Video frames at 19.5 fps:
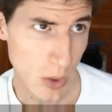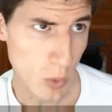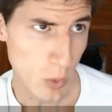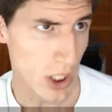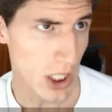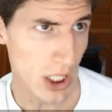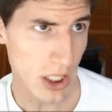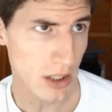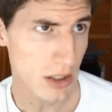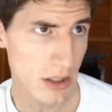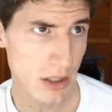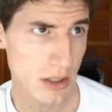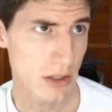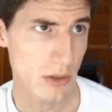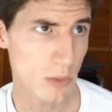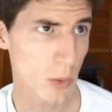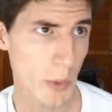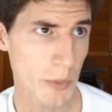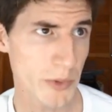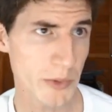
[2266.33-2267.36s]
Well,
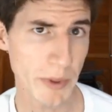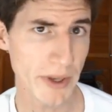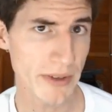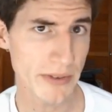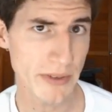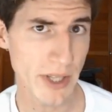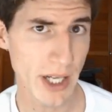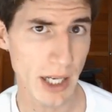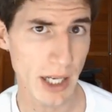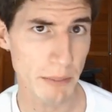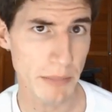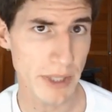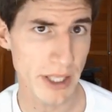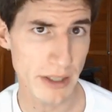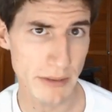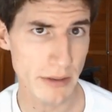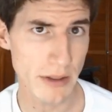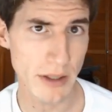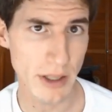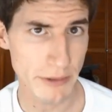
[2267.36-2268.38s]
warped space-time
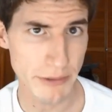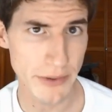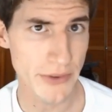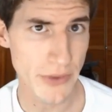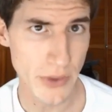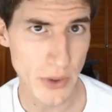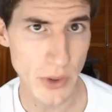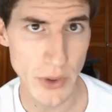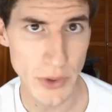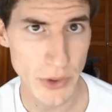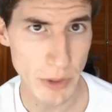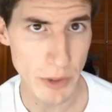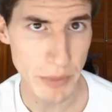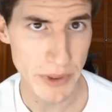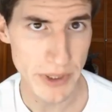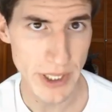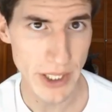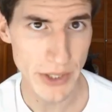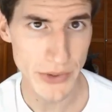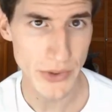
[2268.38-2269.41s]
isn't a physical
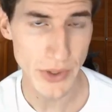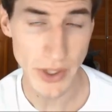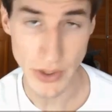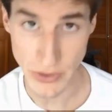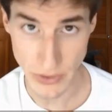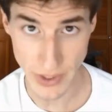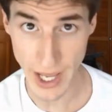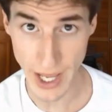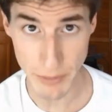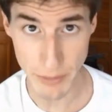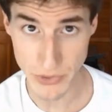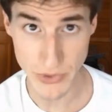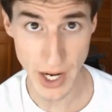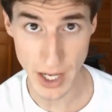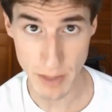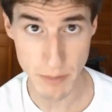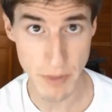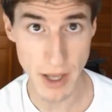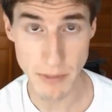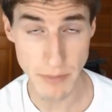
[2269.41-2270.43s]
interpretation. It's an
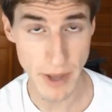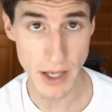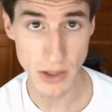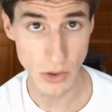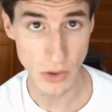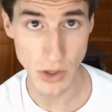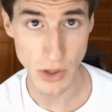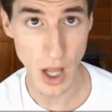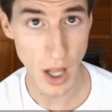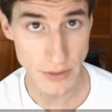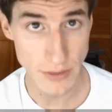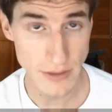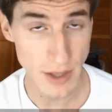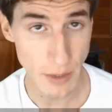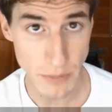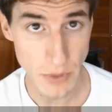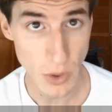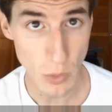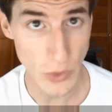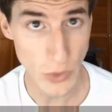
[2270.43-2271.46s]
abstract mathematical
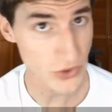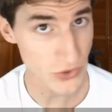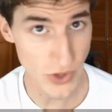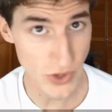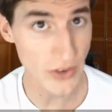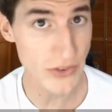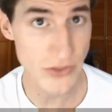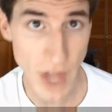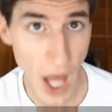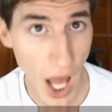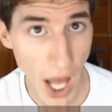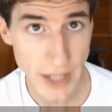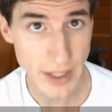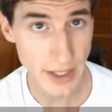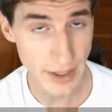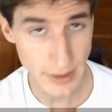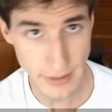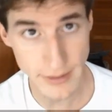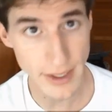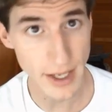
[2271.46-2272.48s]
concept which does not
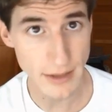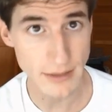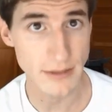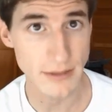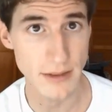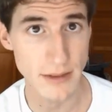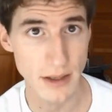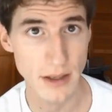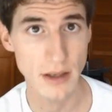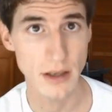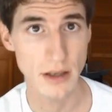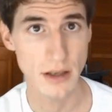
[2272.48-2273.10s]
exist.